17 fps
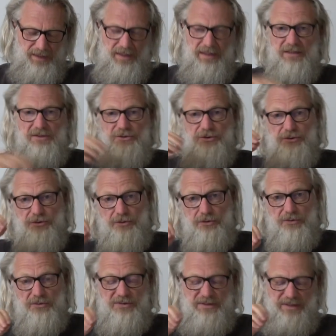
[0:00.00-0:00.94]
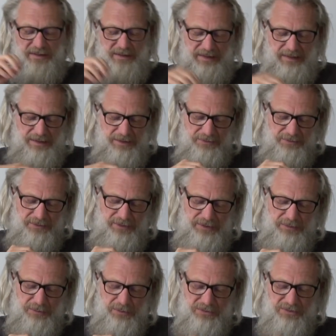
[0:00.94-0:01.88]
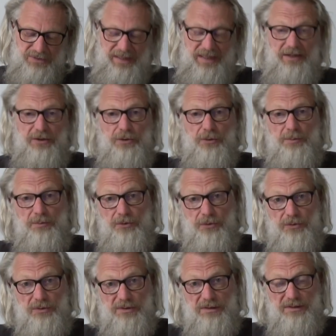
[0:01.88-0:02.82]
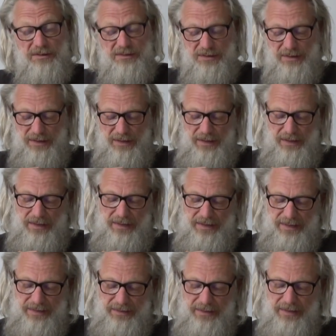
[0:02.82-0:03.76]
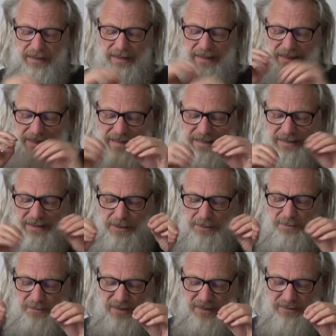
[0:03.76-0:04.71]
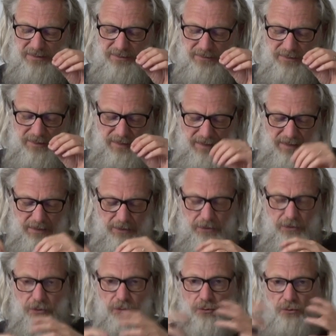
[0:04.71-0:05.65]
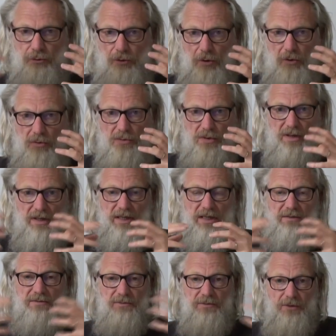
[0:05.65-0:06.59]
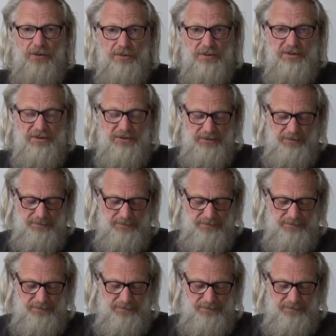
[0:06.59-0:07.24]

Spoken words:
It shows that individuals and communities can independently grow and flourish